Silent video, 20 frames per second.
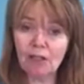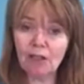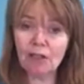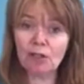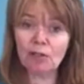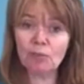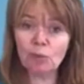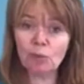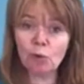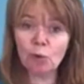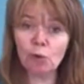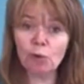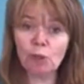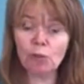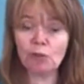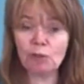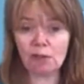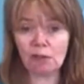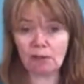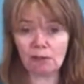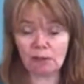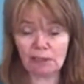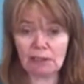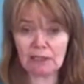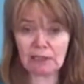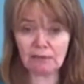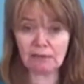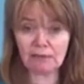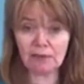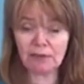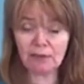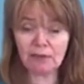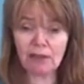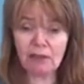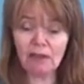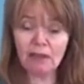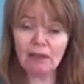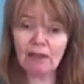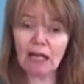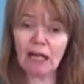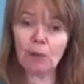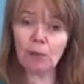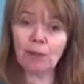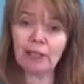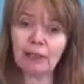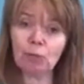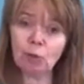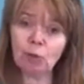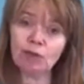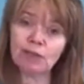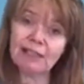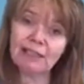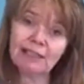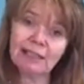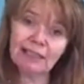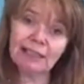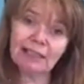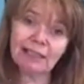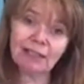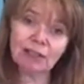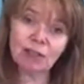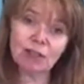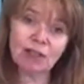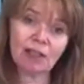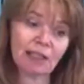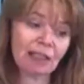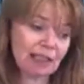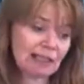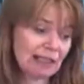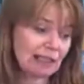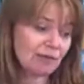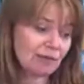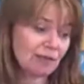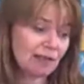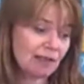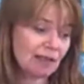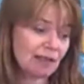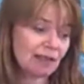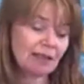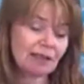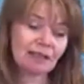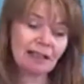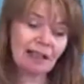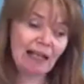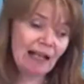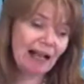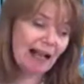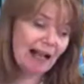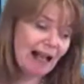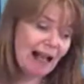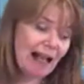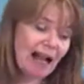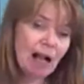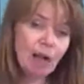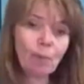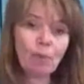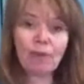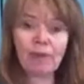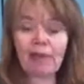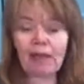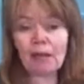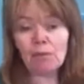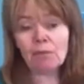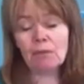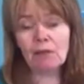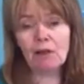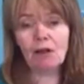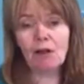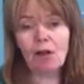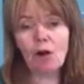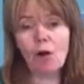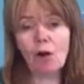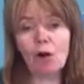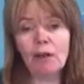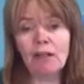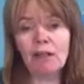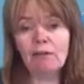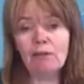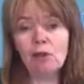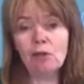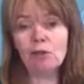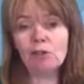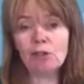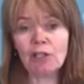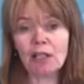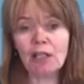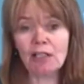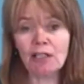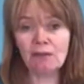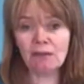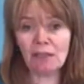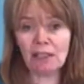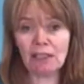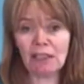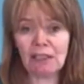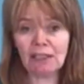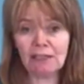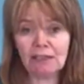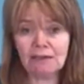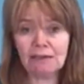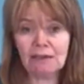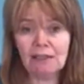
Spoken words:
Because we all know children are different, and we want to nurture their differences and help them on their own journey of learning.